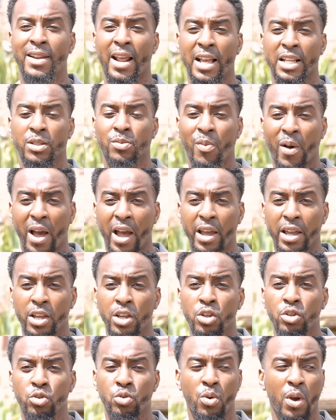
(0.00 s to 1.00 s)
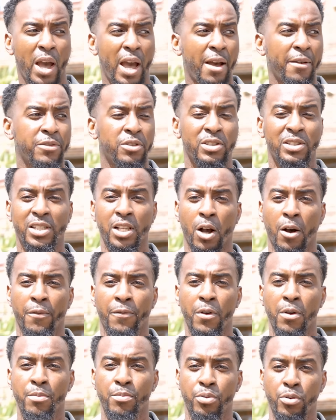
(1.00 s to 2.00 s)
That's why you have to
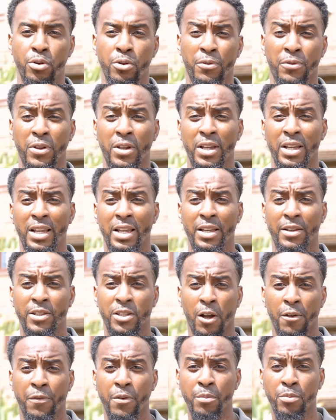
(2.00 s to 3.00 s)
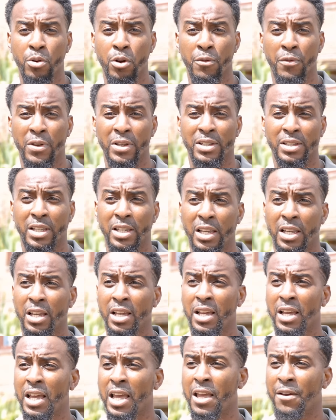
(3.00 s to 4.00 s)
self-improve. Self-improvement is key.
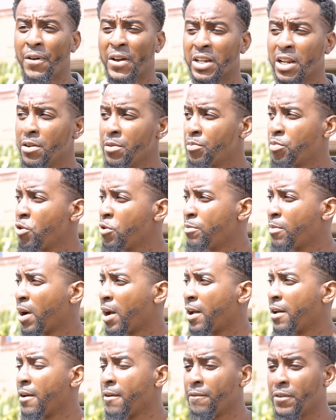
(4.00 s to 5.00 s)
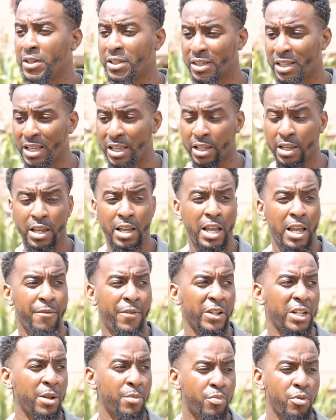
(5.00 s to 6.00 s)
If I didn't prove my physique,
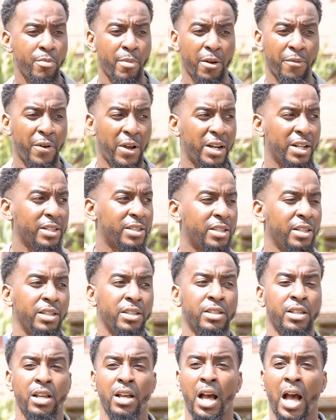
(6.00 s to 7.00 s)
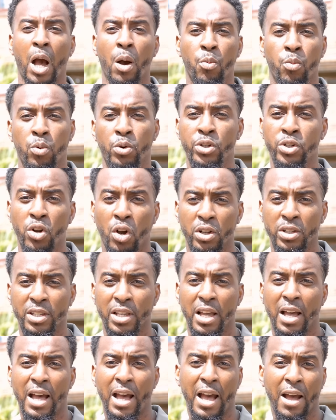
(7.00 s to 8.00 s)
if I didn't prove my finances, I will
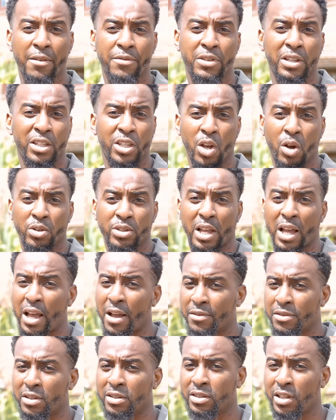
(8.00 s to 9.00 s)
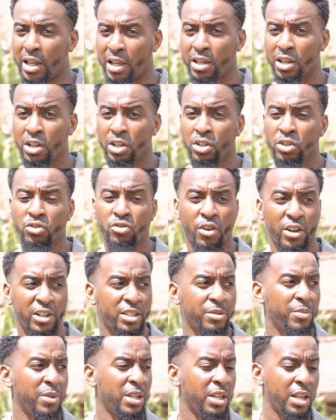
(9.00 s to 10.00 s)
not have the girl that I have today.
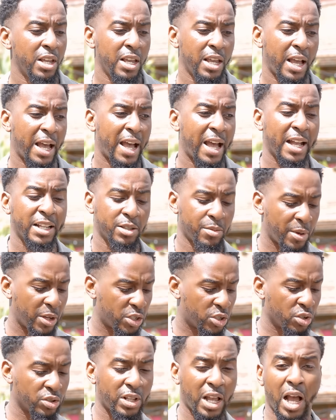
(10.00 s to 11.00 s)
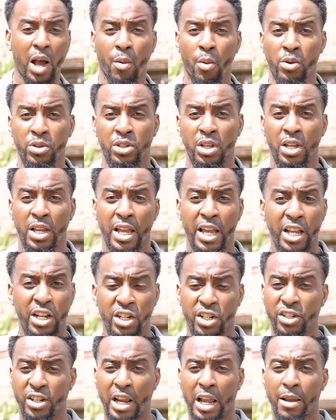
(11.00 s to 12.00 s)
Trust me, I had to make sure that I was
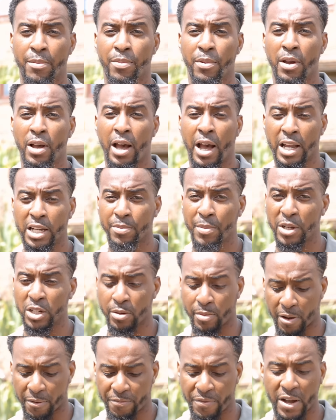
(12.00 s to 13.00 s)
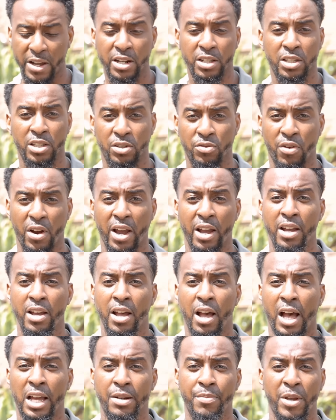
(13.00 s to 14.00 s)
in shape, I had to make sure my finances right.
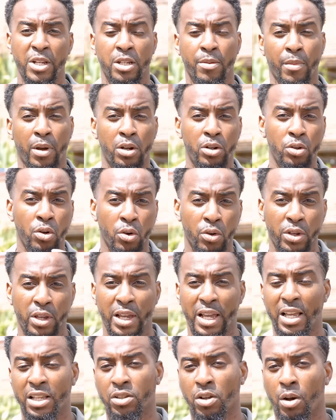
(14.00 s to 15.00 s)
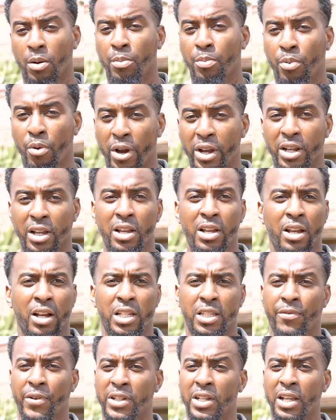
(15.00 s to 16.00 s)
I had to make sure my look is on point.
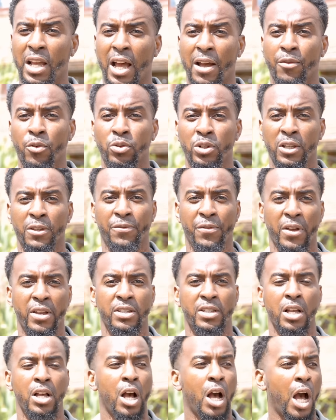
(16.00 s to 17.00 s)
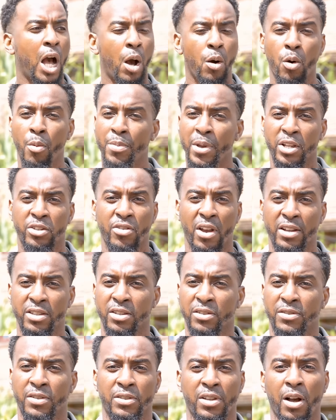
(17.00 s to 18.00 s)
Because if I didn't have all these things, I won't be
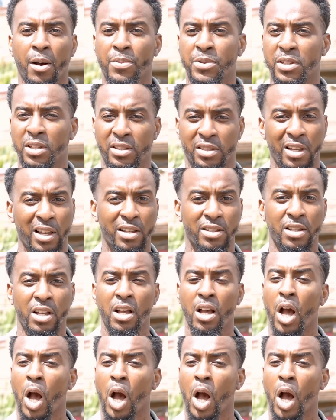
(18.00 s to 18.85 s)
attractive to the opposite sex.